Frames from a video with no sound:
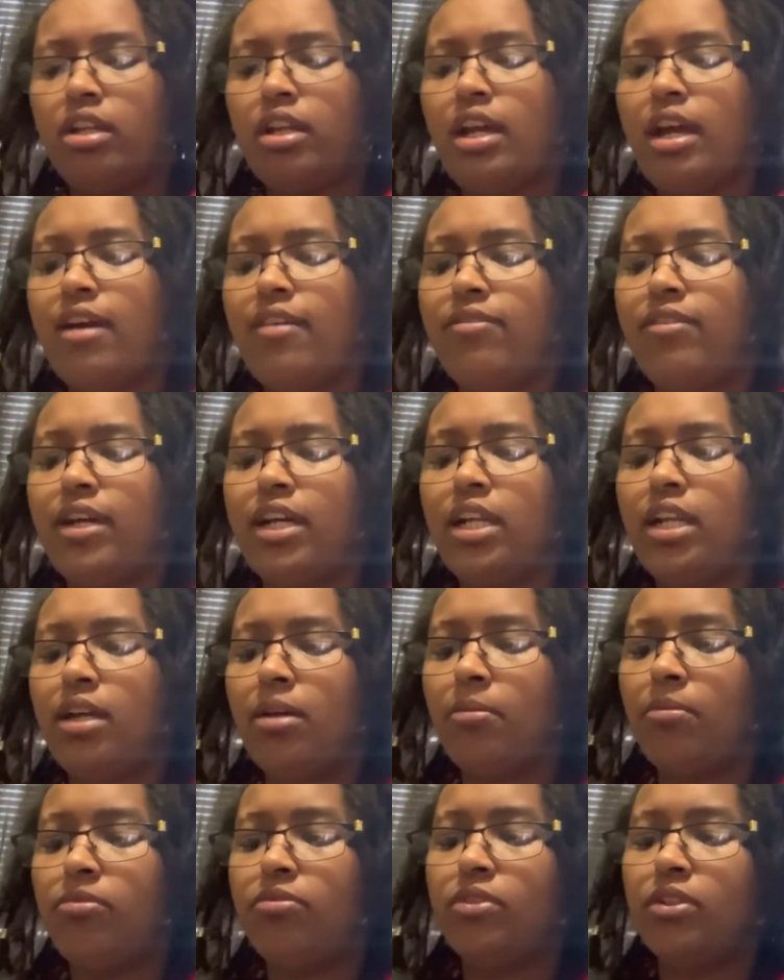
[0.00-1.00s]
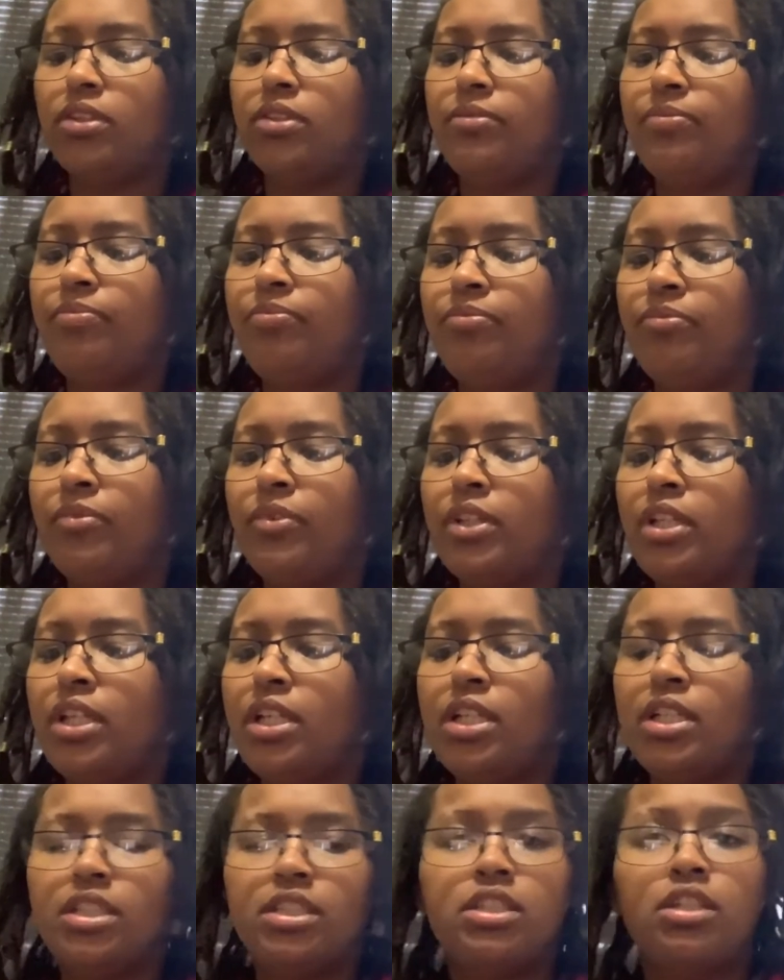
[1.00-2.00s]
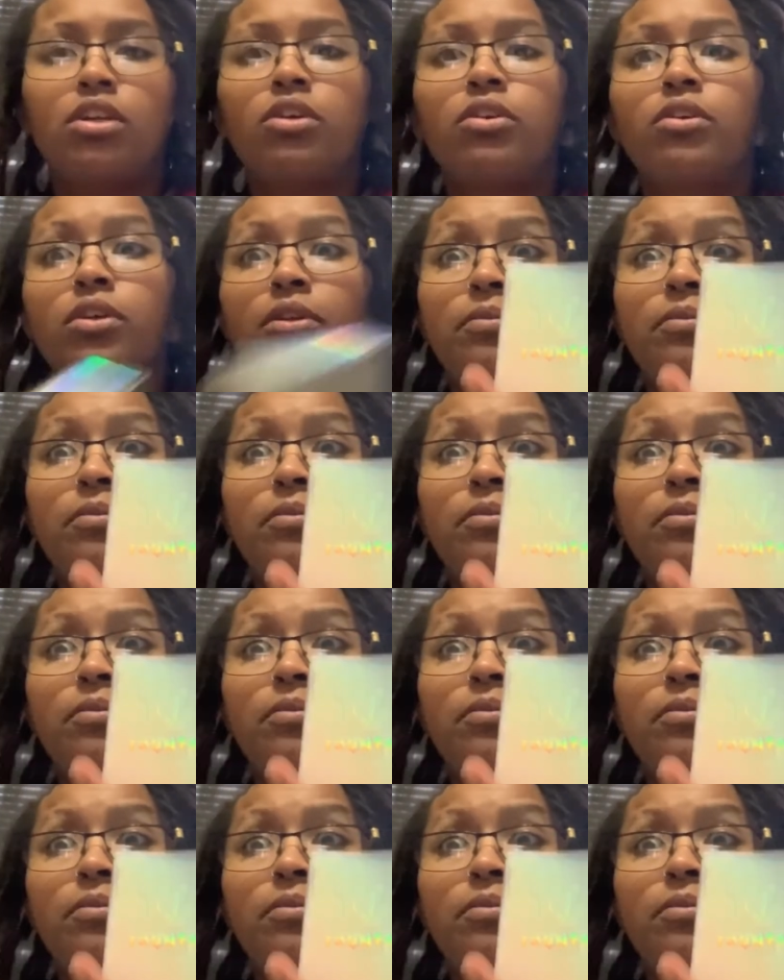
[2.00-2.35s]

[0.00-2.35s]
I find helpful. So